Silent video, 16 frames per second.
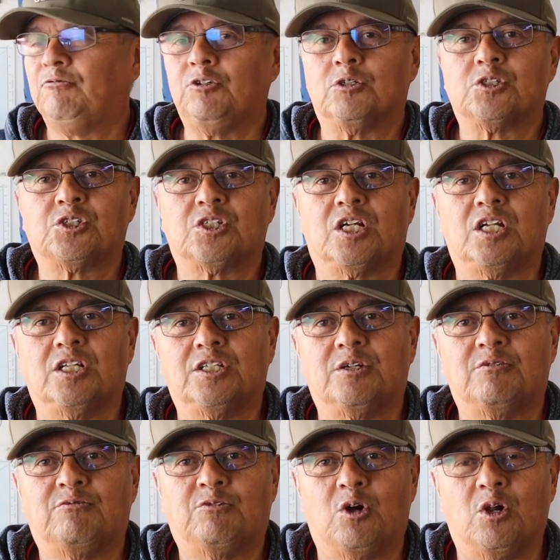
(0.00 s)
if your
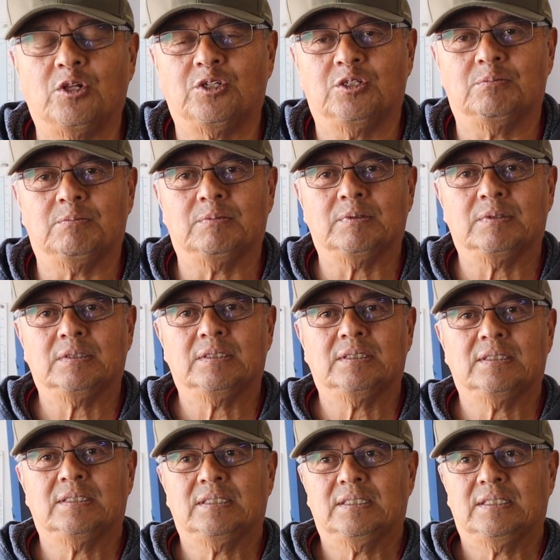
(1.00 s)
cylinder volume
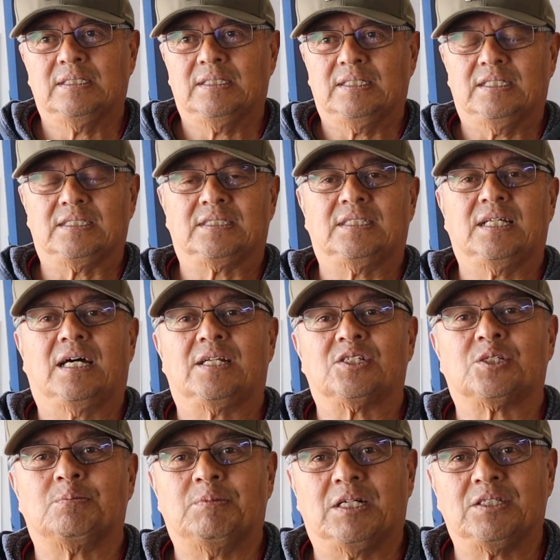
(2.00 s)
is
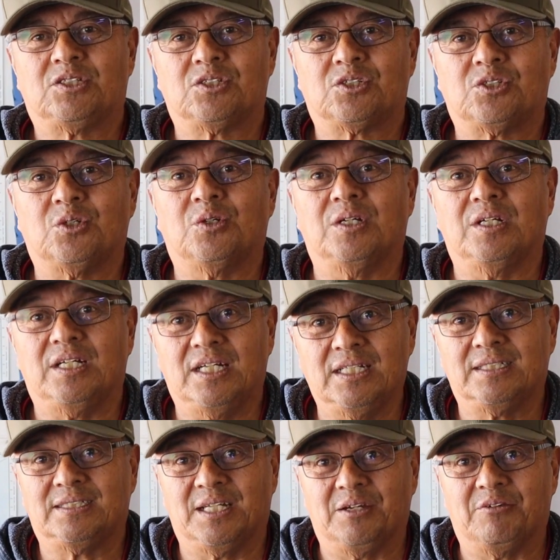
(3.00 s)
not as much as your
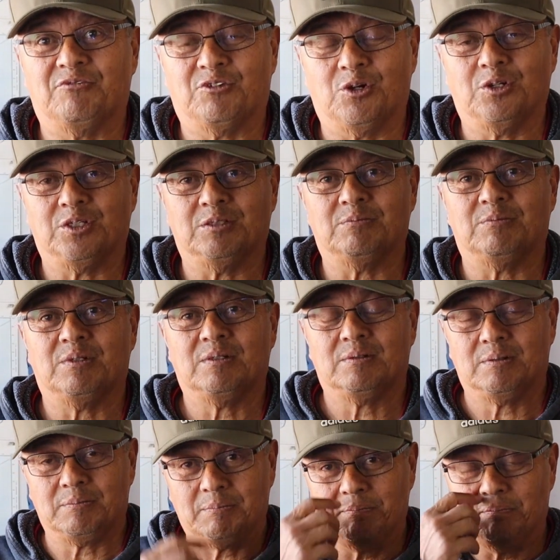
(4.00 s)
intake volume,
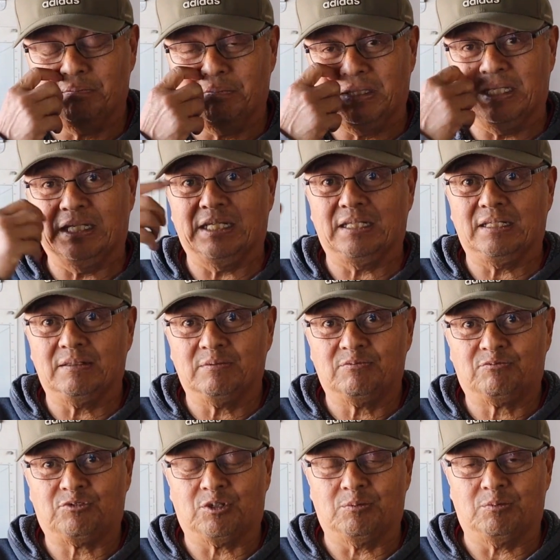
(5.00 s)
meaning
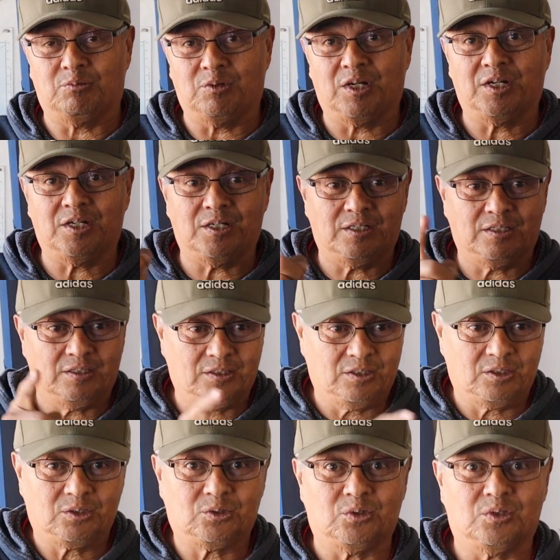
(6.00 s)
from runner
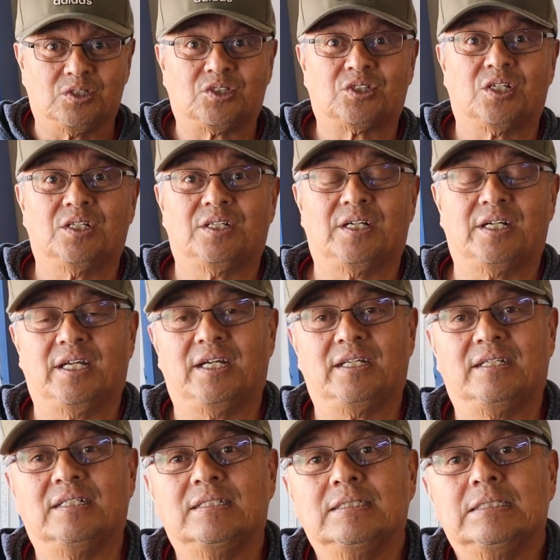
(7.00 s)
to the cylinder
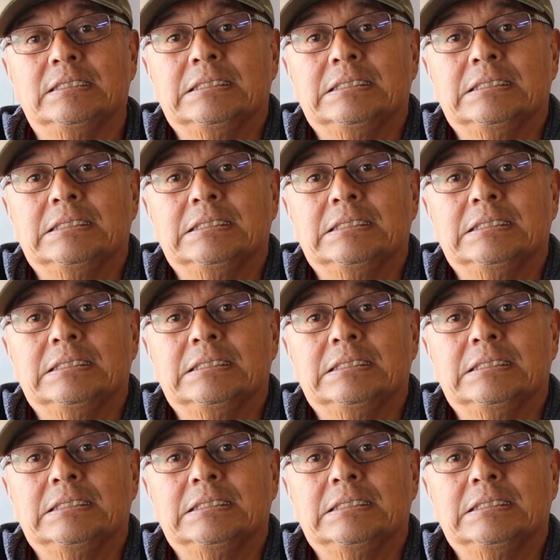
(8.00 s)
head,